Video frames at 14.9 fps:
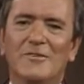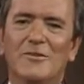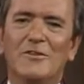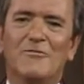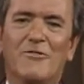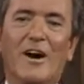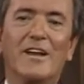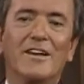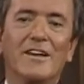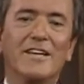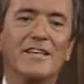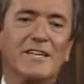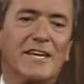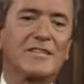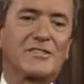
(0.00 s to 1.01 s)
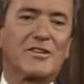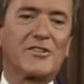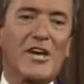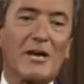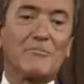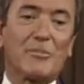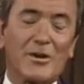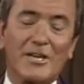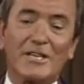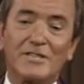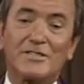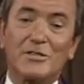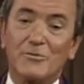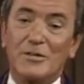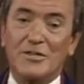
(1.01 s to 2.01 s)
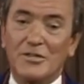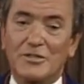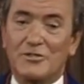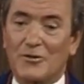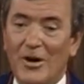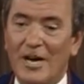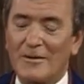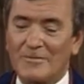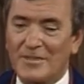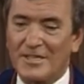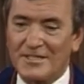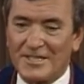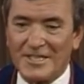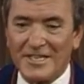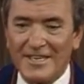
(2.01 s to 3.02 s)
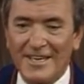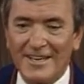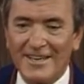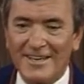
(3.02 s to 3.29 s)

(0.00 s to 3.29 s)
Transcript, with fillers: we finally get to that place that we described as the